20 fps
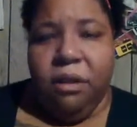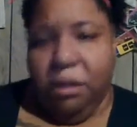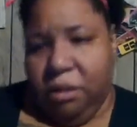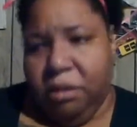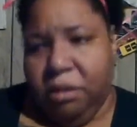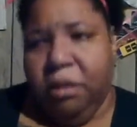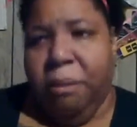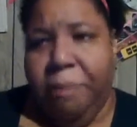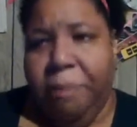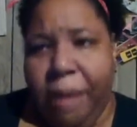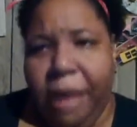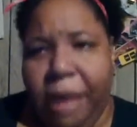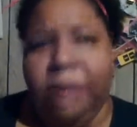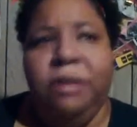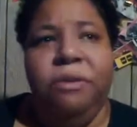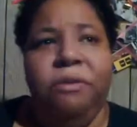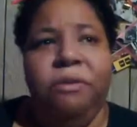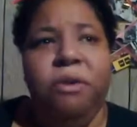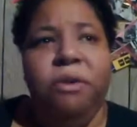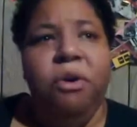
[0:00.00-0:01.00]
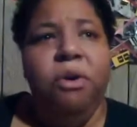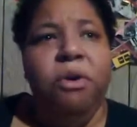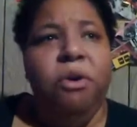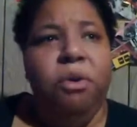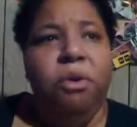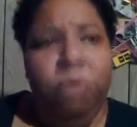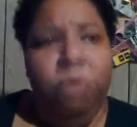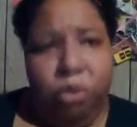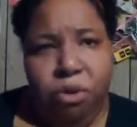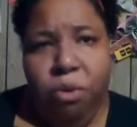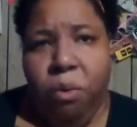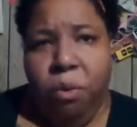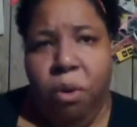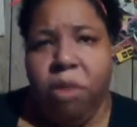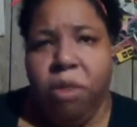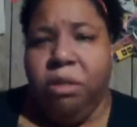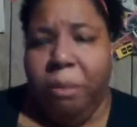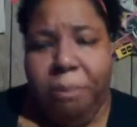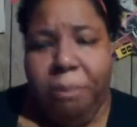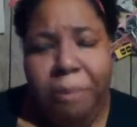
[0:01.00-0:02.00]
The best, you
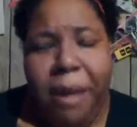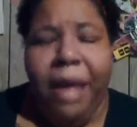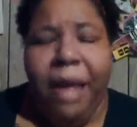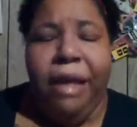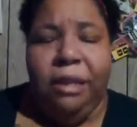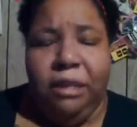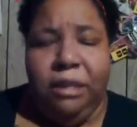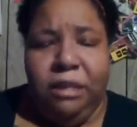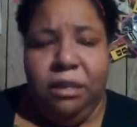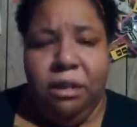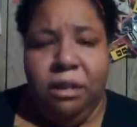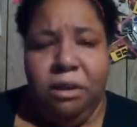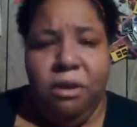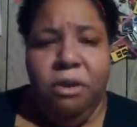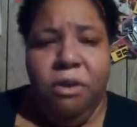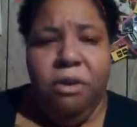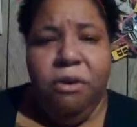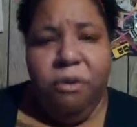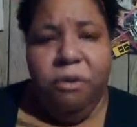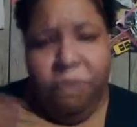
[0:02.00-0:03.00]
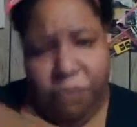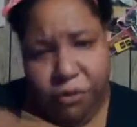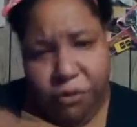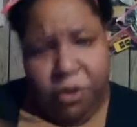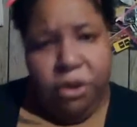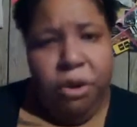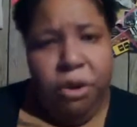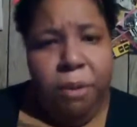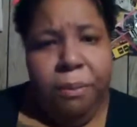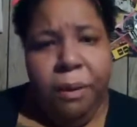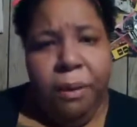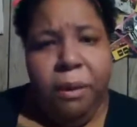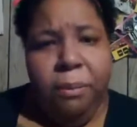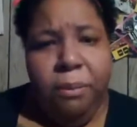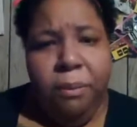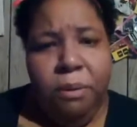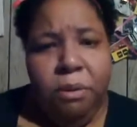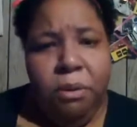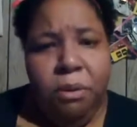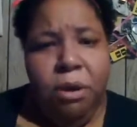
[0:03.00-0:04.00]
want the best for your
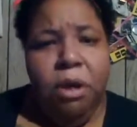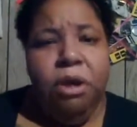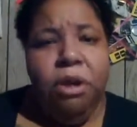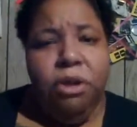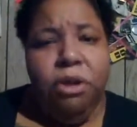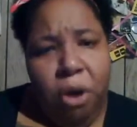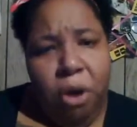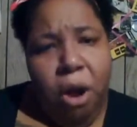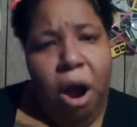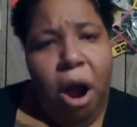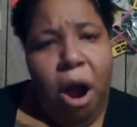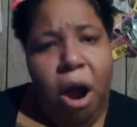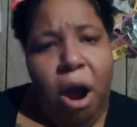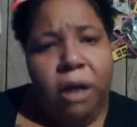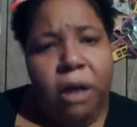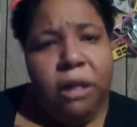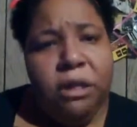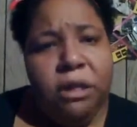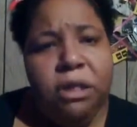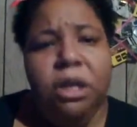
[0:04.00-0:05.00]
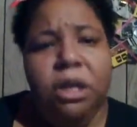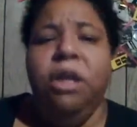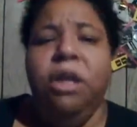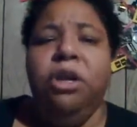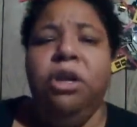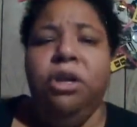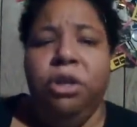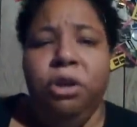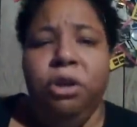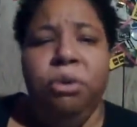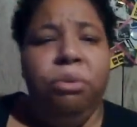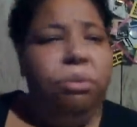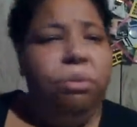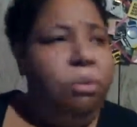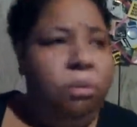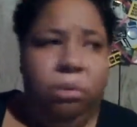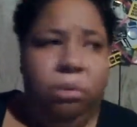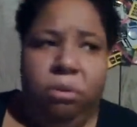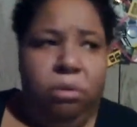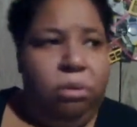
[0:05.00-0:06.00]
people, your artists, you
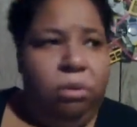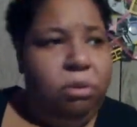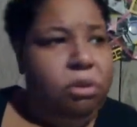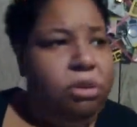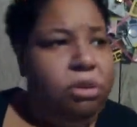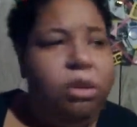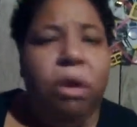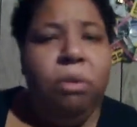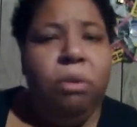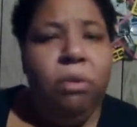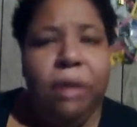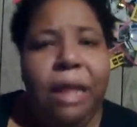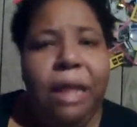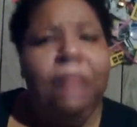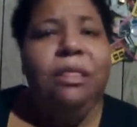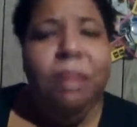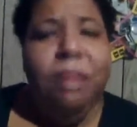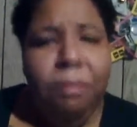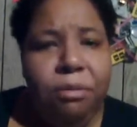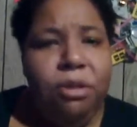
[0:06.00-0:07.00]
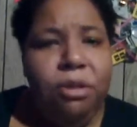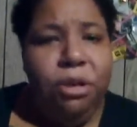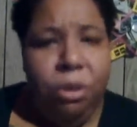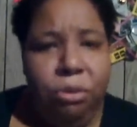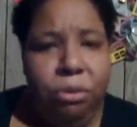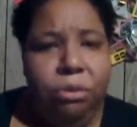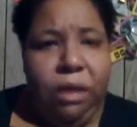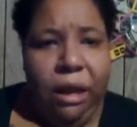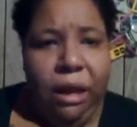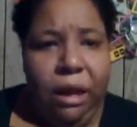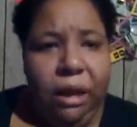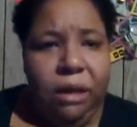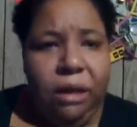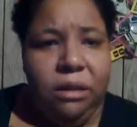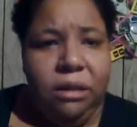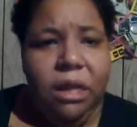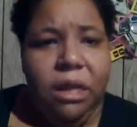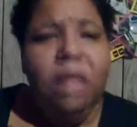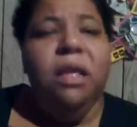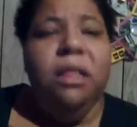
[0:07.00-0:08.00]
don't let them do
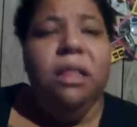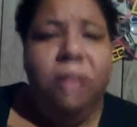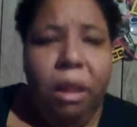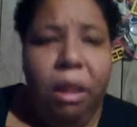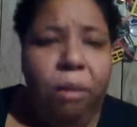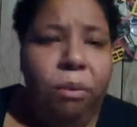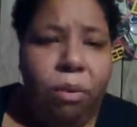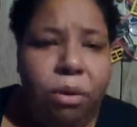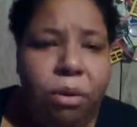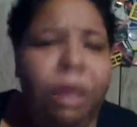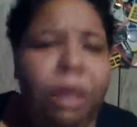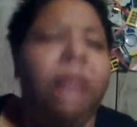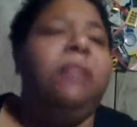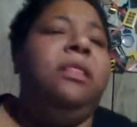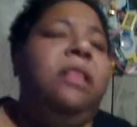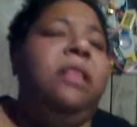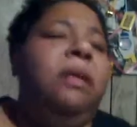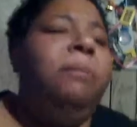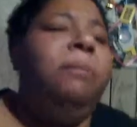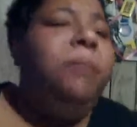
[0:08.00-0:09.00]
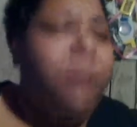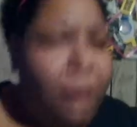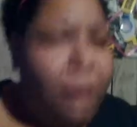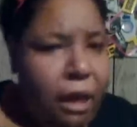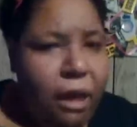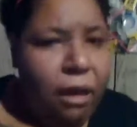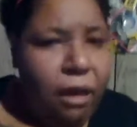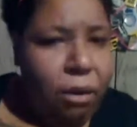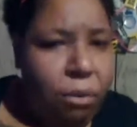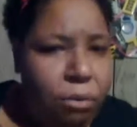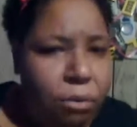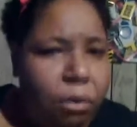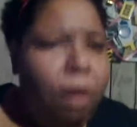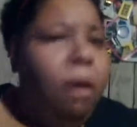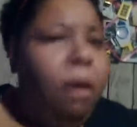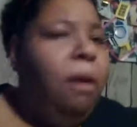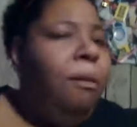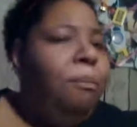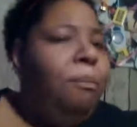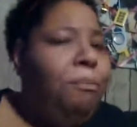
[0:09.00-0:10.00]
things that will get them killed,
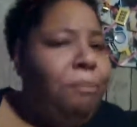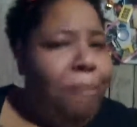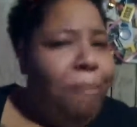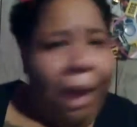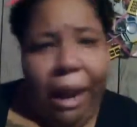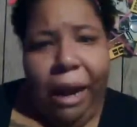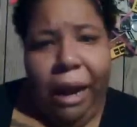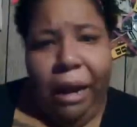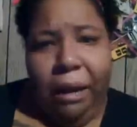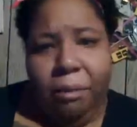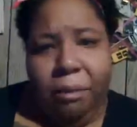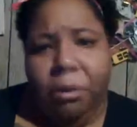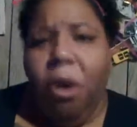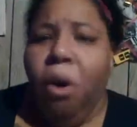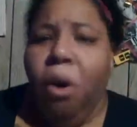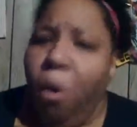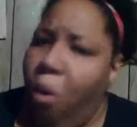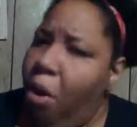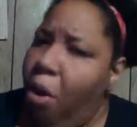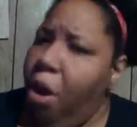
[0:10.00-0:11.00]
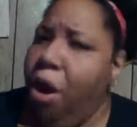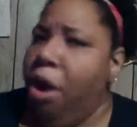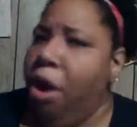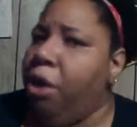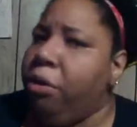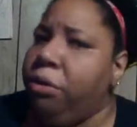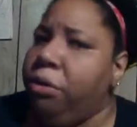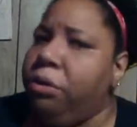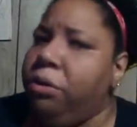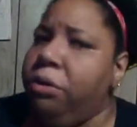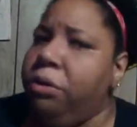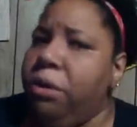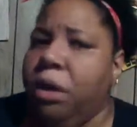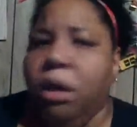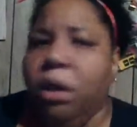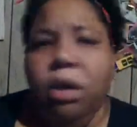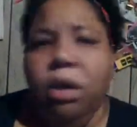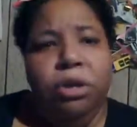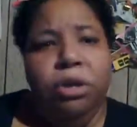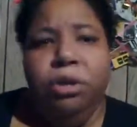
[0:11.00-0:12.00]
maimed, or hurt.
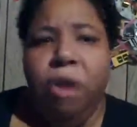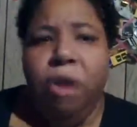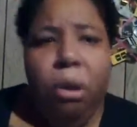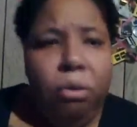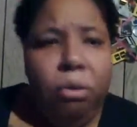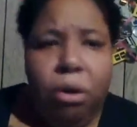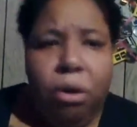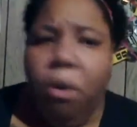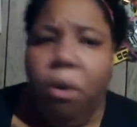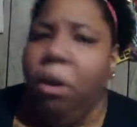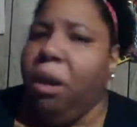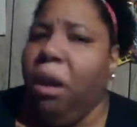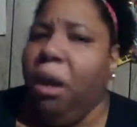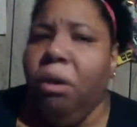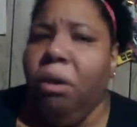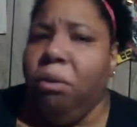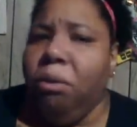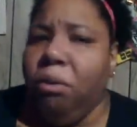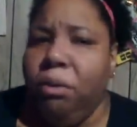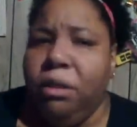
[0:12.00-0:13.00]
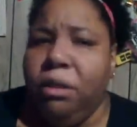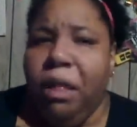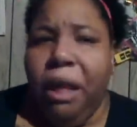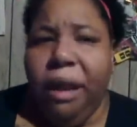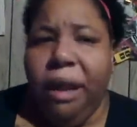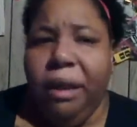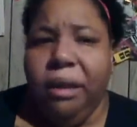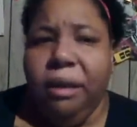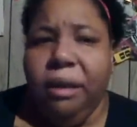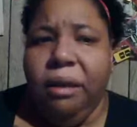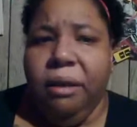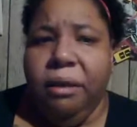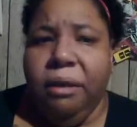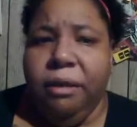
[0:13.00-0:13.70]
You don't go along with that.